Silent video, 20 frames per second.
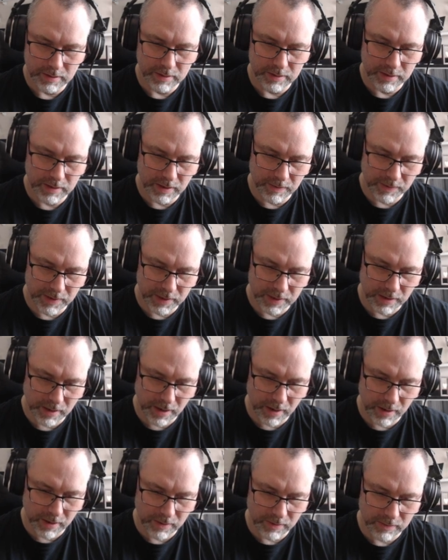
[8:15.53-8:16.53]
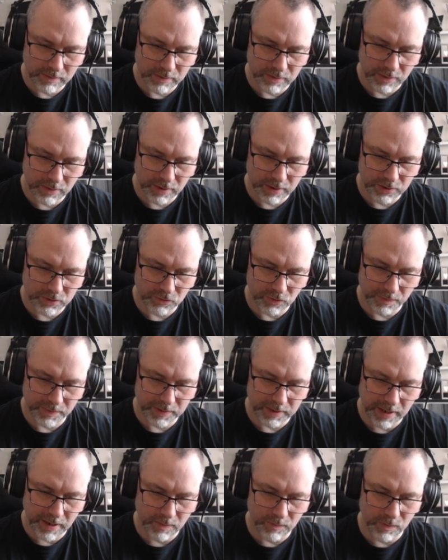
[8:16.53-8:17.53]
There we go. Nice. Drop it
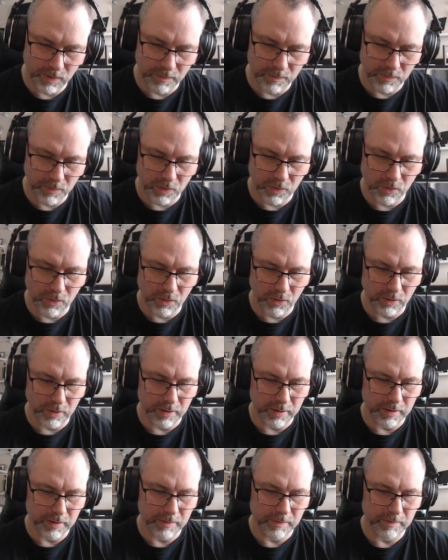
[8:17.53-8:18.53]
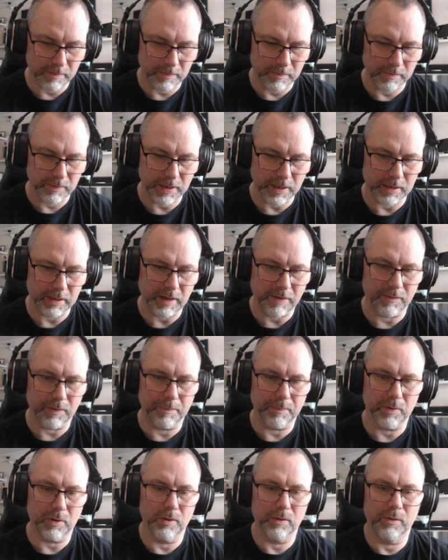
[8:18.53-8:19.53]
down one more. We get another
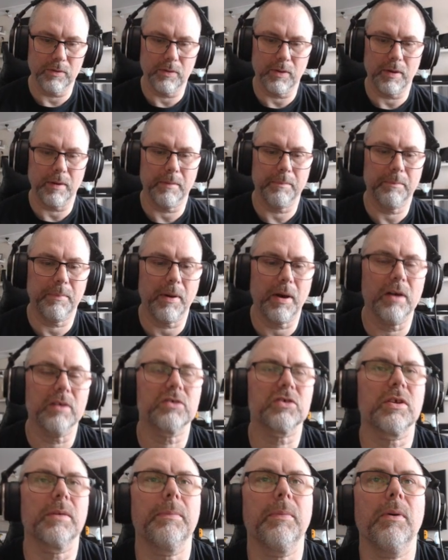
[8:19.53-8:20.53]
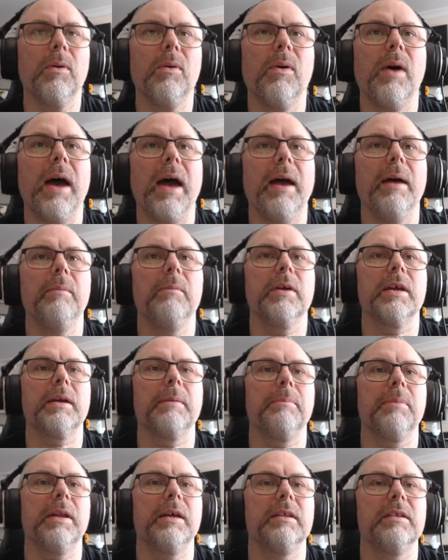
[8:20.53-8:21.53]
blue basketball and we
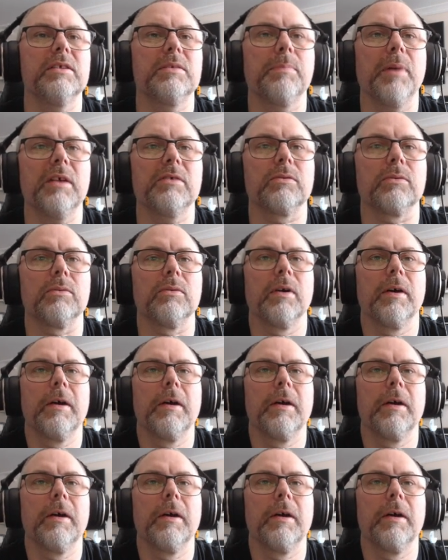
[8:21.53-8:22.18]
complete this puzzle.